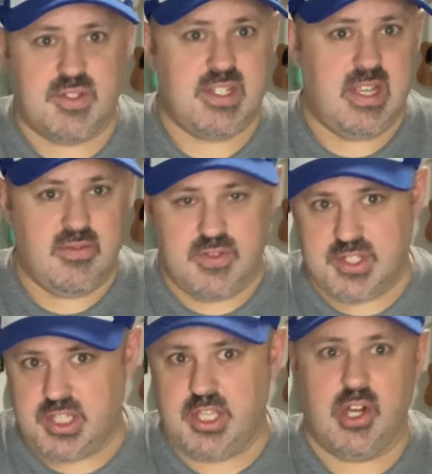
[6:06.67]
safe and
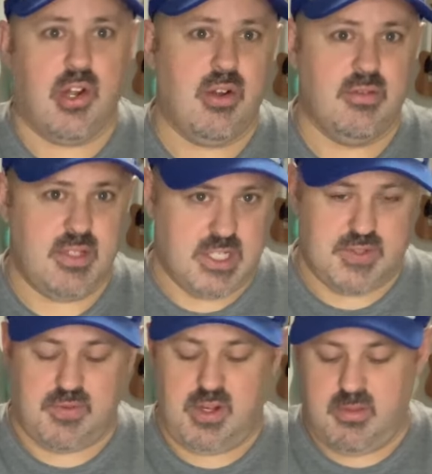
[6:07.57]
secure, and
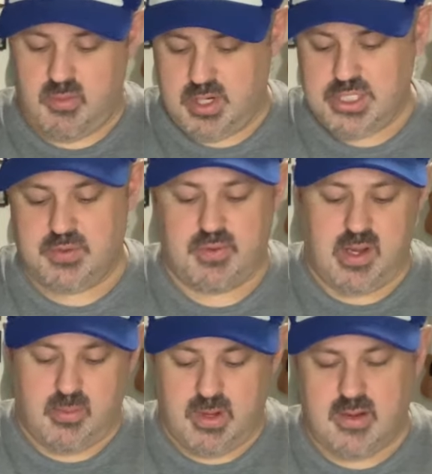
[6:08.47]
dust-free and moisture-free
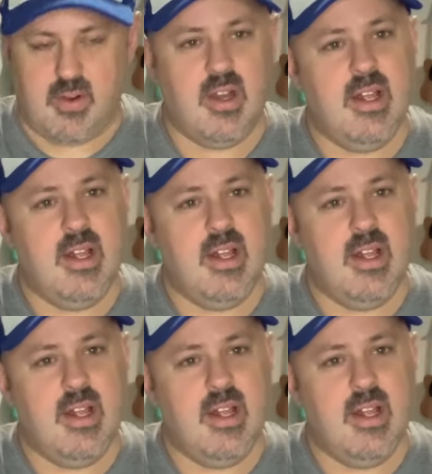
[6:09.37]
and whatever.